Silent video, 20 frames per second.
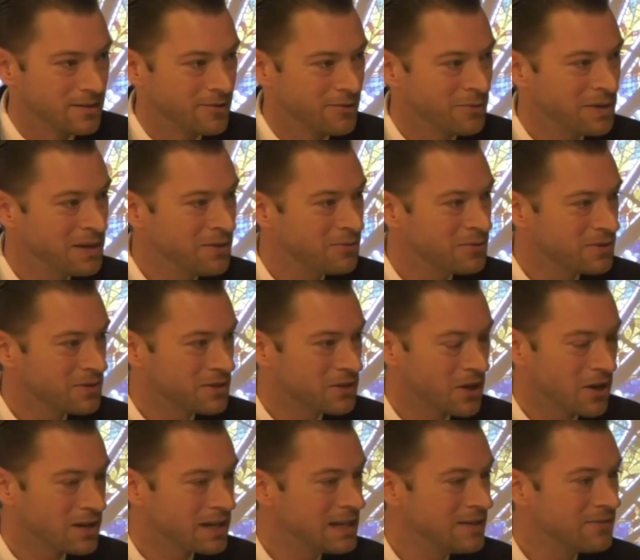We were
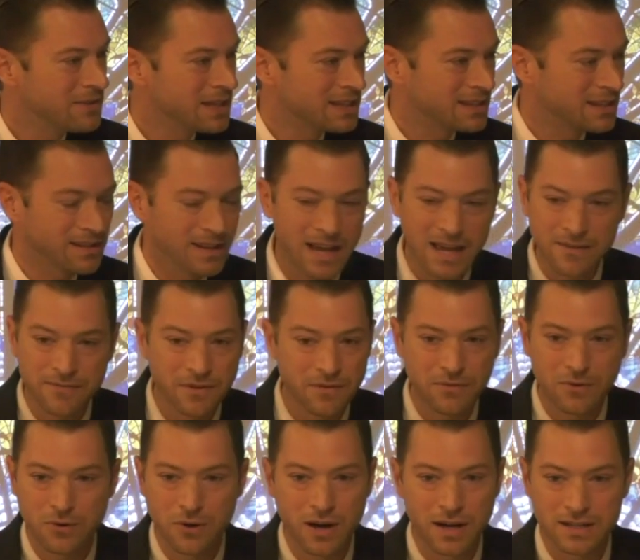taught even that the life of
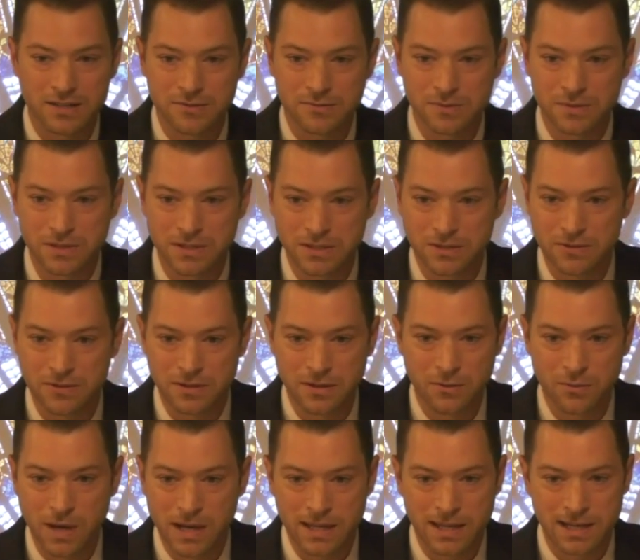Christ was cute in the
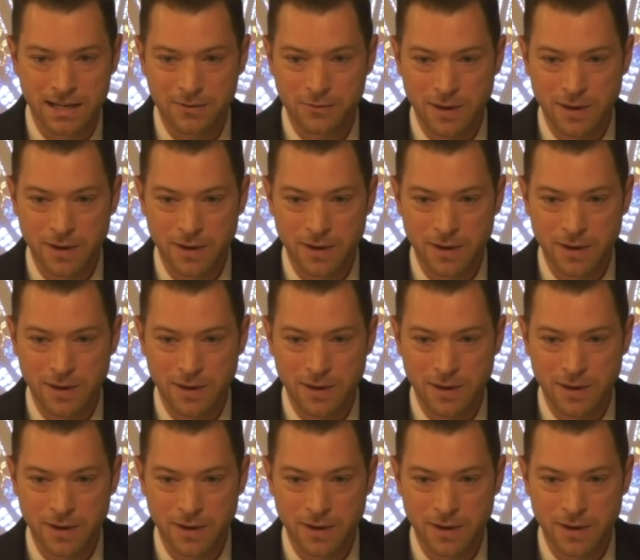way that he